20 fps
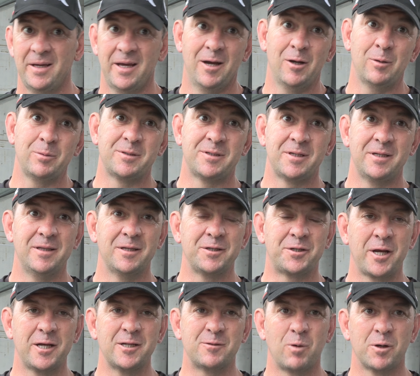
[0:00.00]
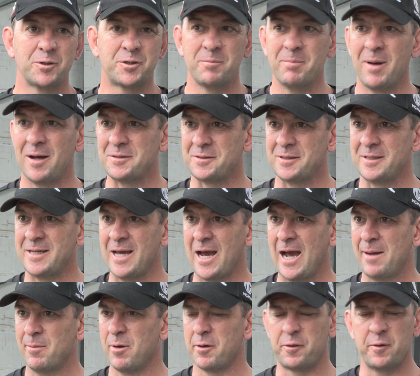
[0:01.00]
Yeah, I was in the sheds watching most of the
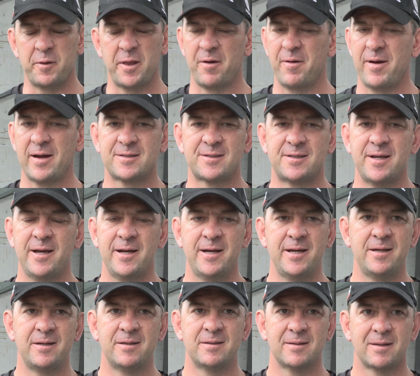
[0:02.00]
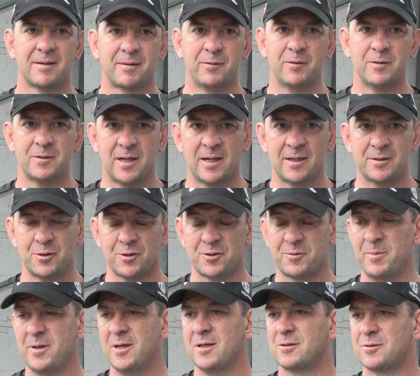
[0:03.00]
game. I thought they were outstanding. I thought uh,
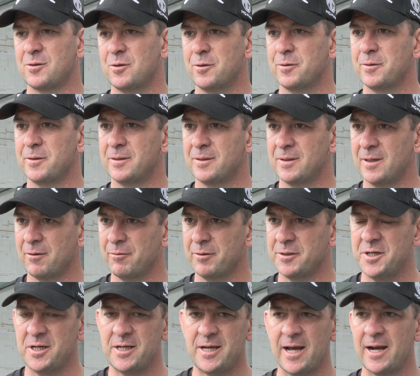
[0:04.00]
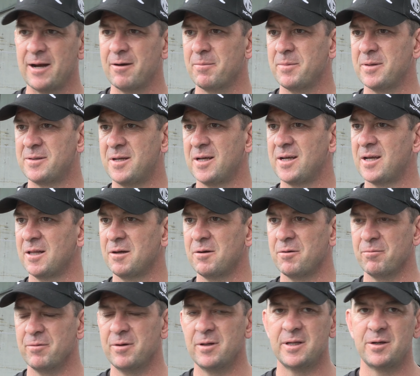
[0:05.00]
Josh Mansour and uh, Richie Kennar in particular
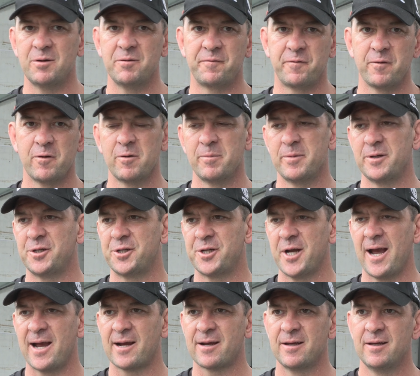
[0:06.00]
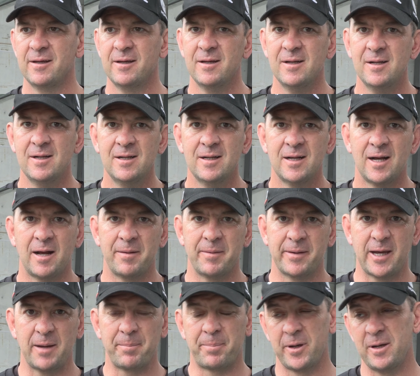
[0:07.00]
are really good for them and Shaq. Uh,
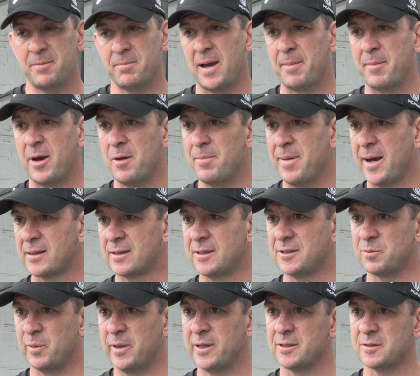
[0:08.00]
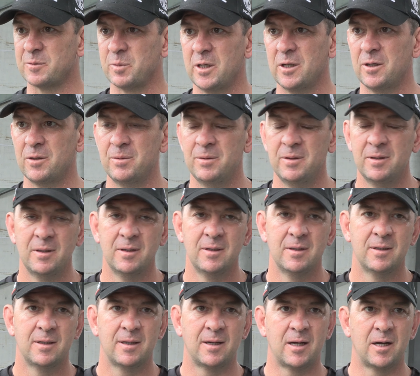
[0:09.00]
they get Pete Mamo back this week as well,
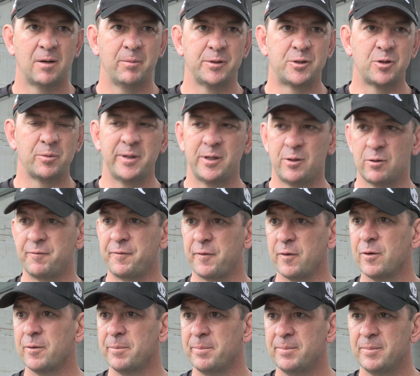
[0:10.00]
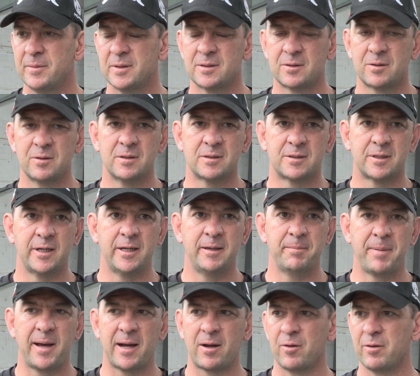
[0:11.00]
um, which will be good for them. It's good to see
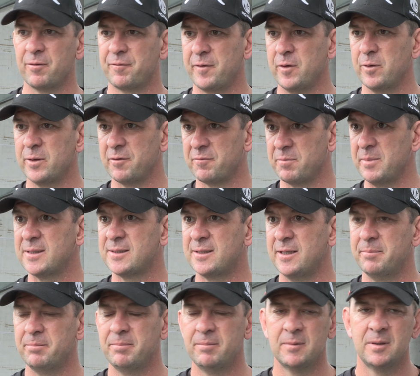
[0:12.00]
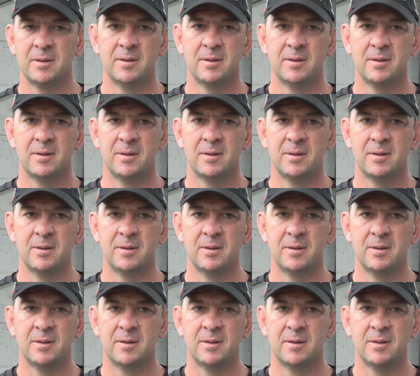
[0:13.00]
him back on the field. They've missed him.